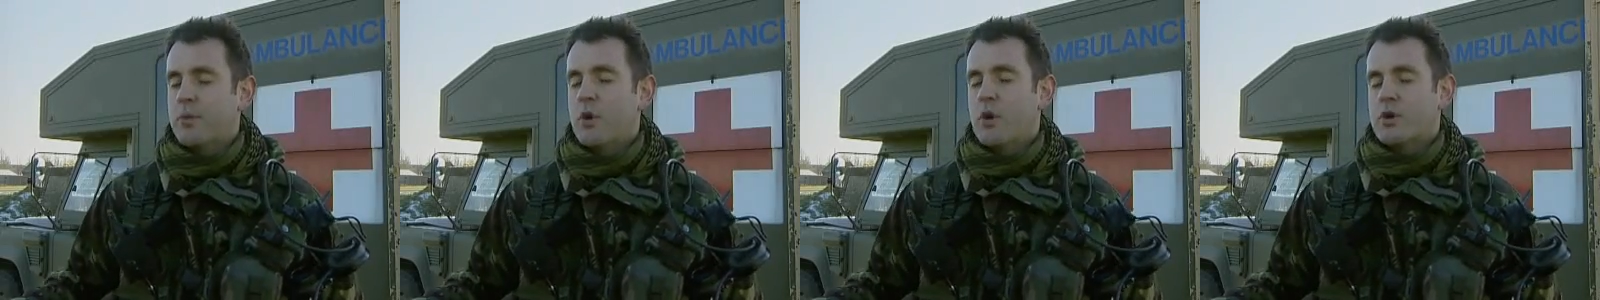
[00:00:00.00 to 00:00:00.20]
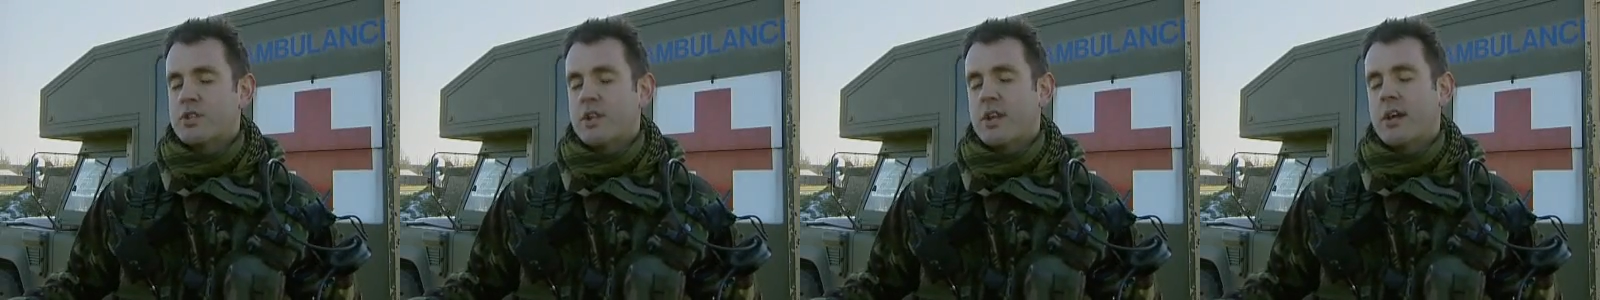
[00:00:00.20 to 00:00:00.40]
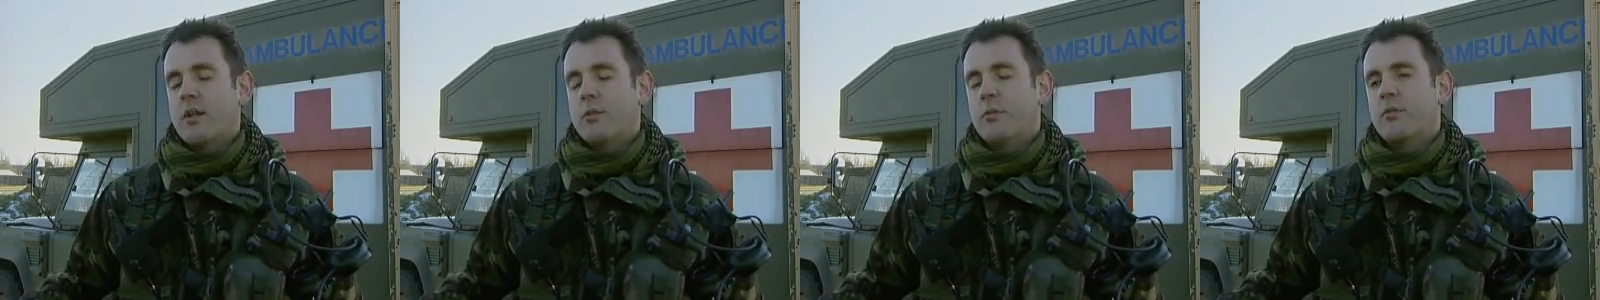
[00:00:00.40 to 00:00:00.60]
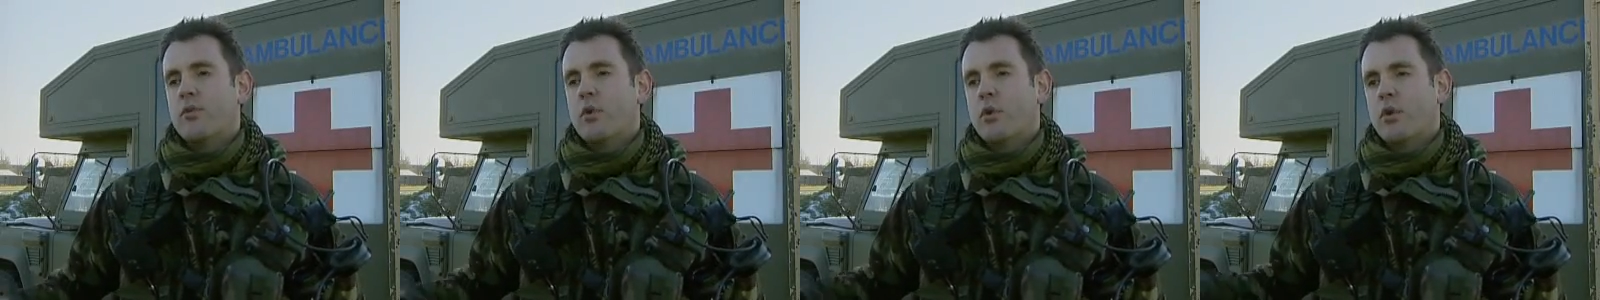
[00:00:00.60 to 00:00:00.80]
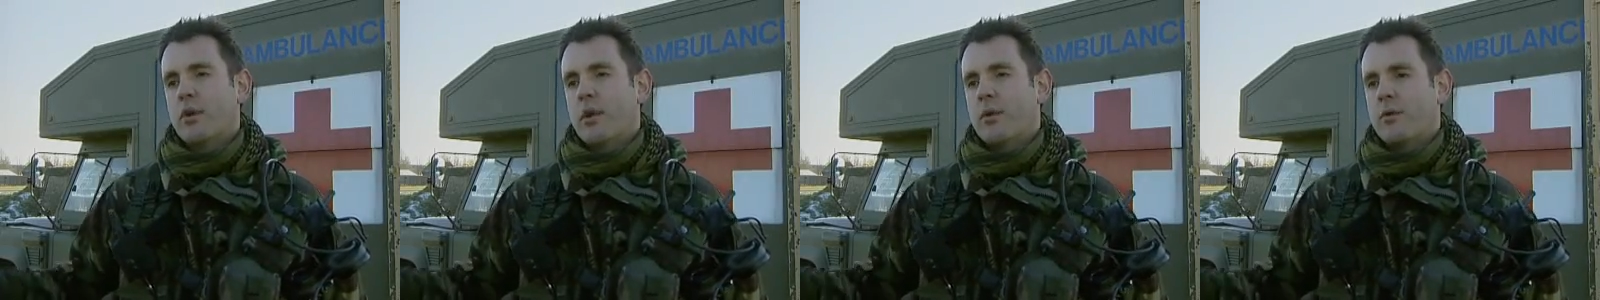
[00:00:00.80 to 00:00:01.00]
personnel
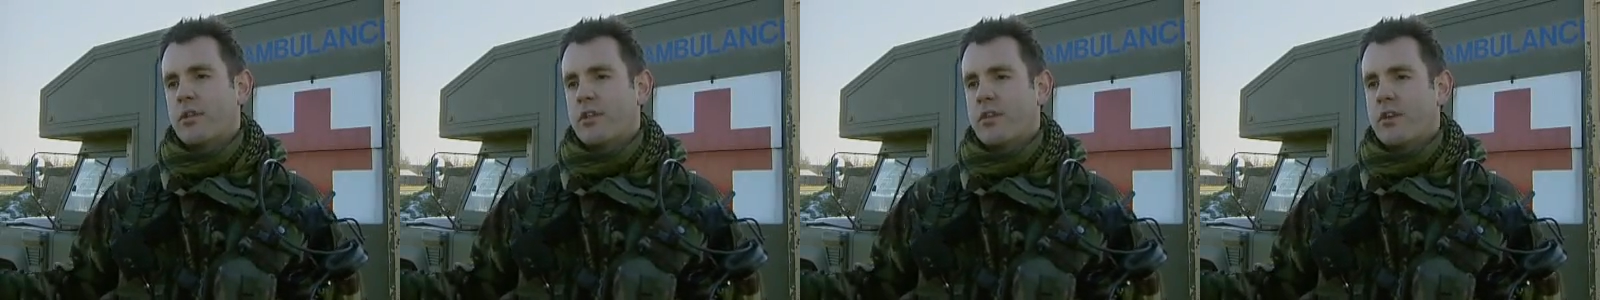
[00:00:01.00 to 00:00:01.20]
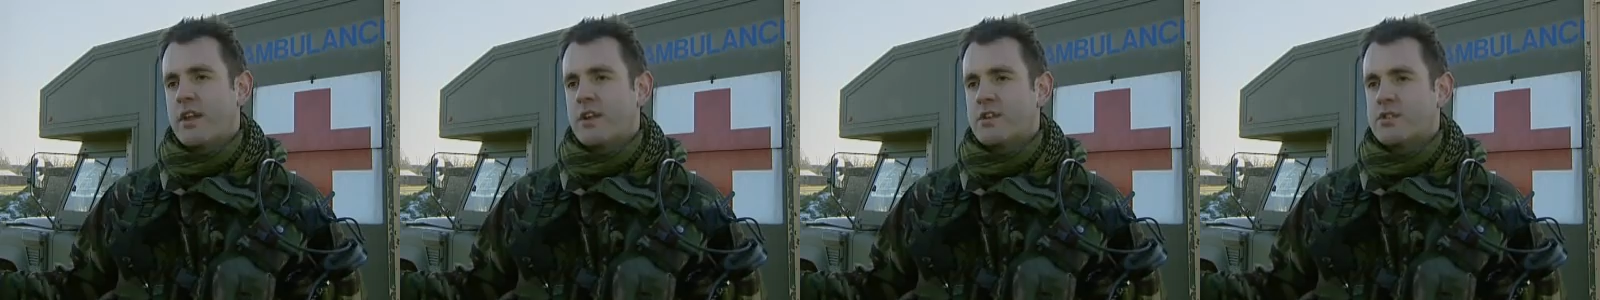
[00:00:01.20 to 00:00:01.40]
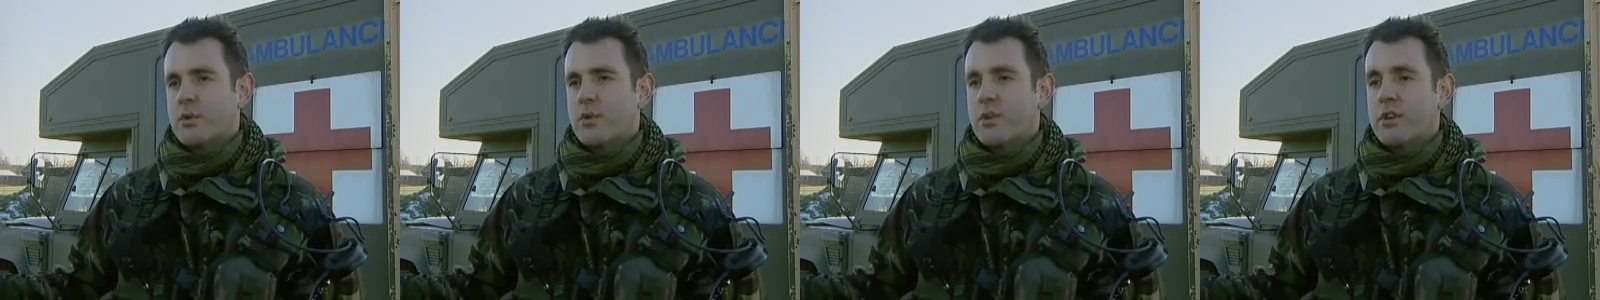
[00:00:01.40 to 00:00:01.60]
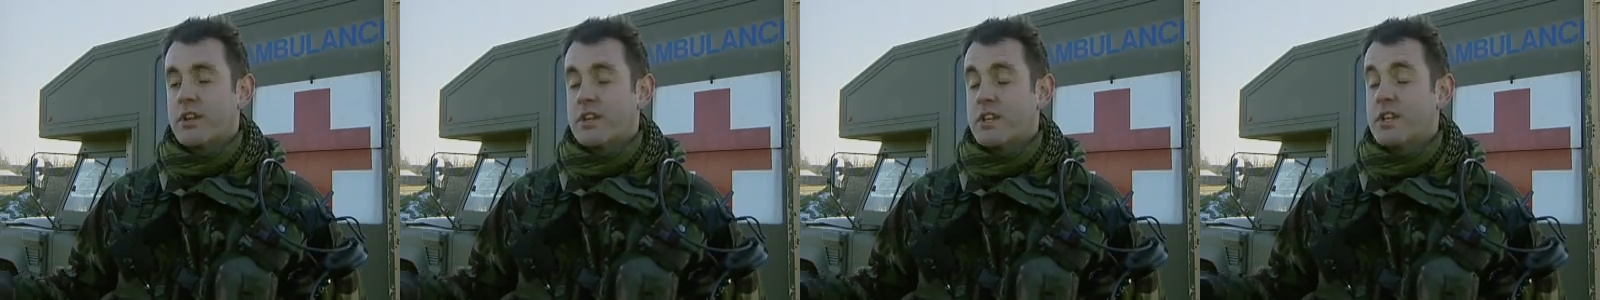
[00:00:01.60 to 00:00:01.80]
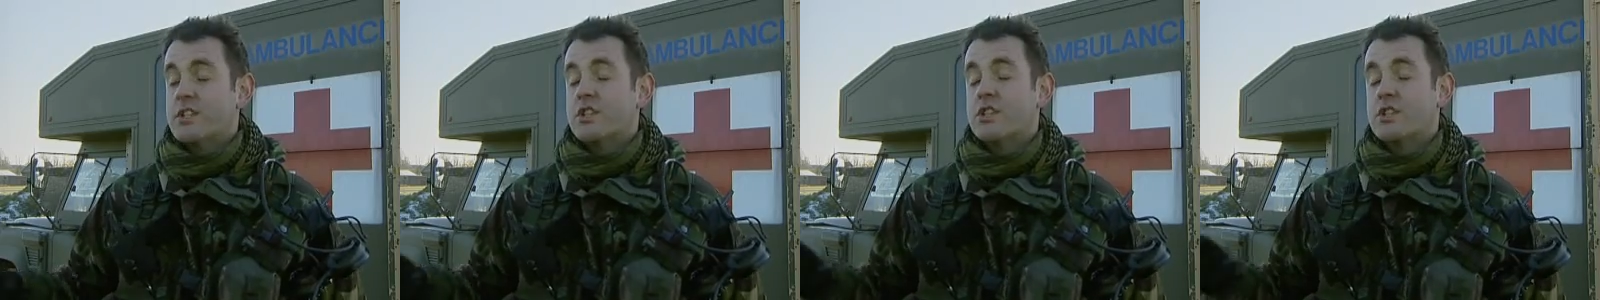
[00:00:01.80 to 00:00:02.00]
before going out to the theatre so that
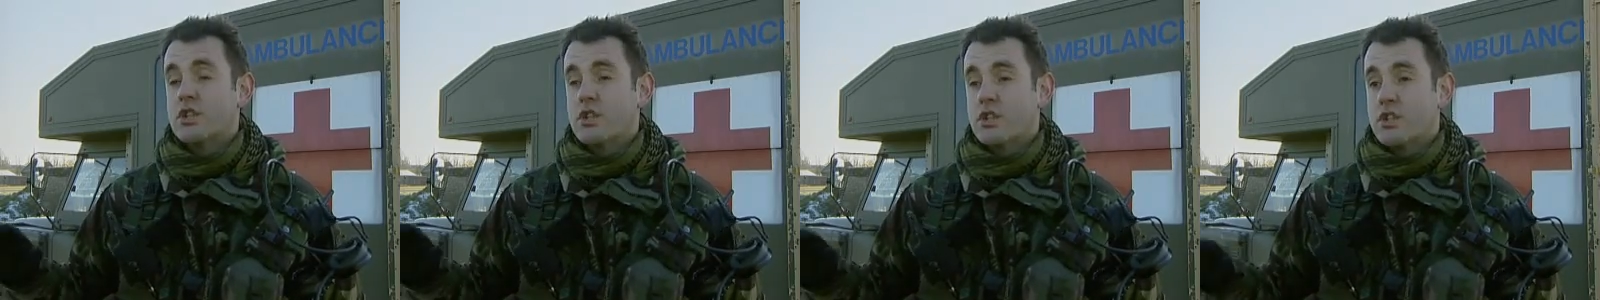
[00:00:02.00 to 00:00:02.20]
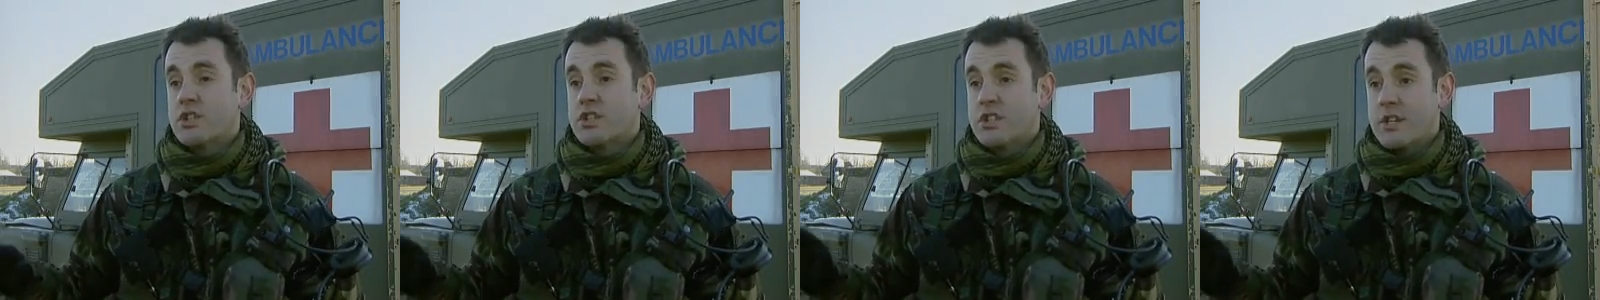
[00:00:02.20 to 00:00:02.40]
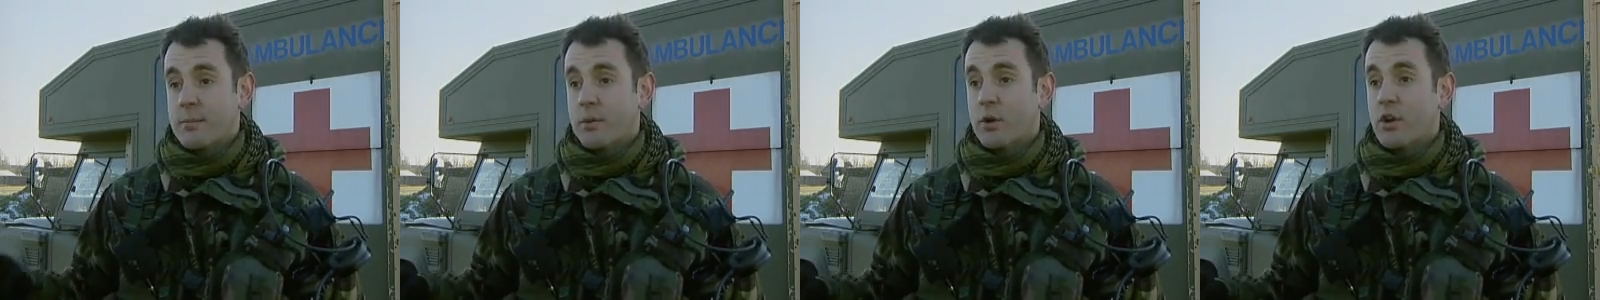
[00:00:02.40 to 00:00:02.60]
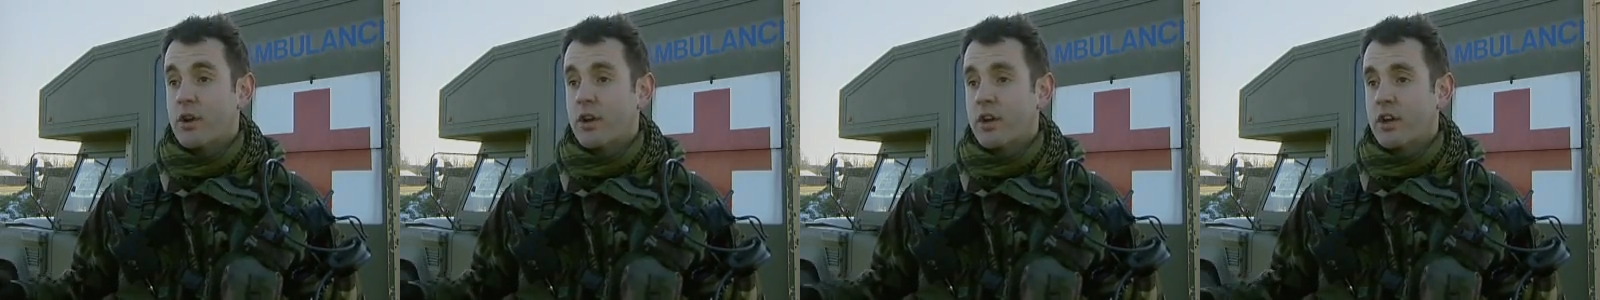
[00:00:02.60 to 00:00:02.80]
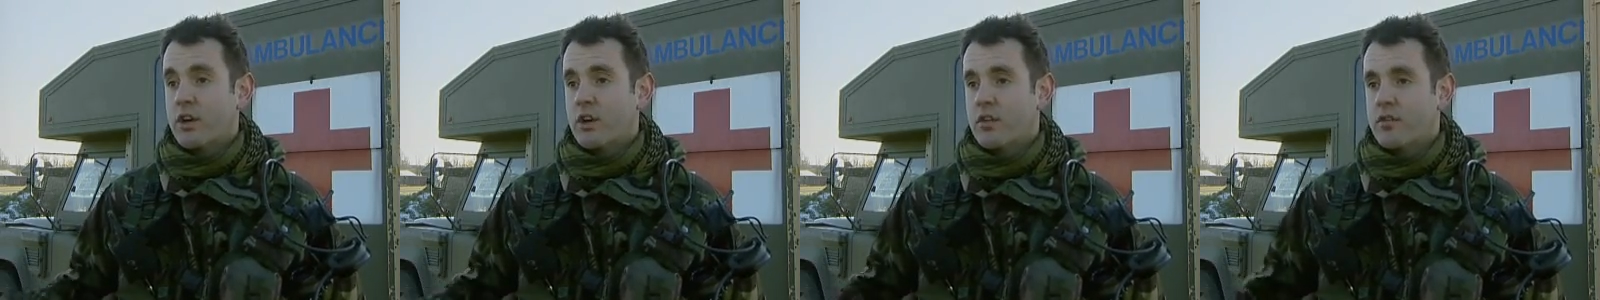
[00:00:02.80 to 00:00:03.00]
it isn't such a steep
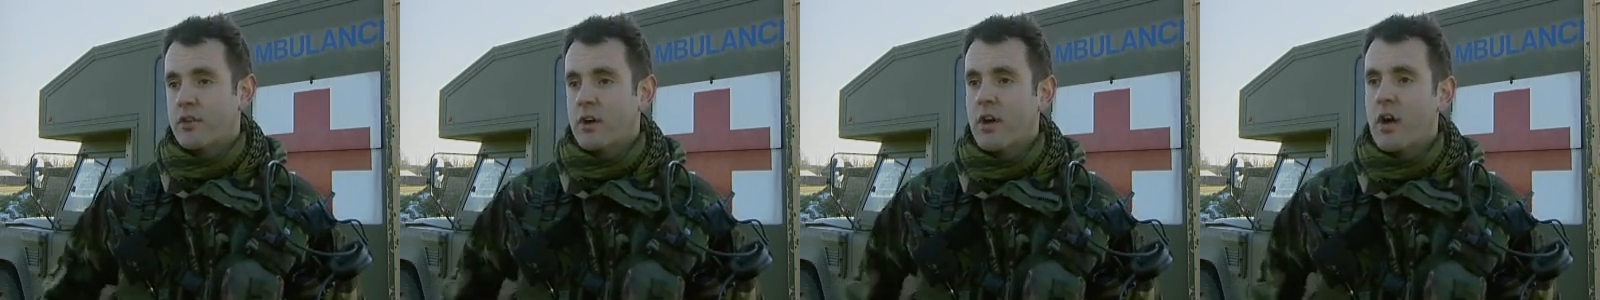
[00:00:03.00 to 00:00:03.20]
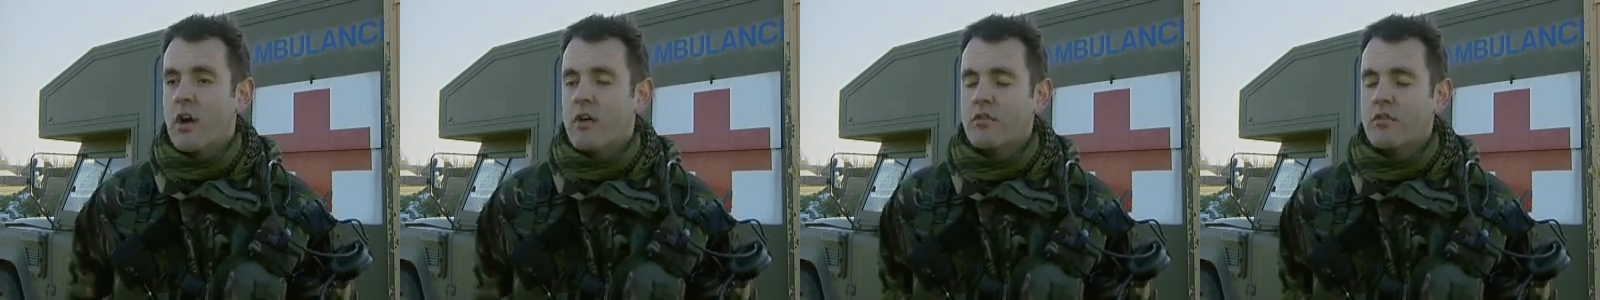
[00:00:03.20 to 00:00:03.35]
learning curve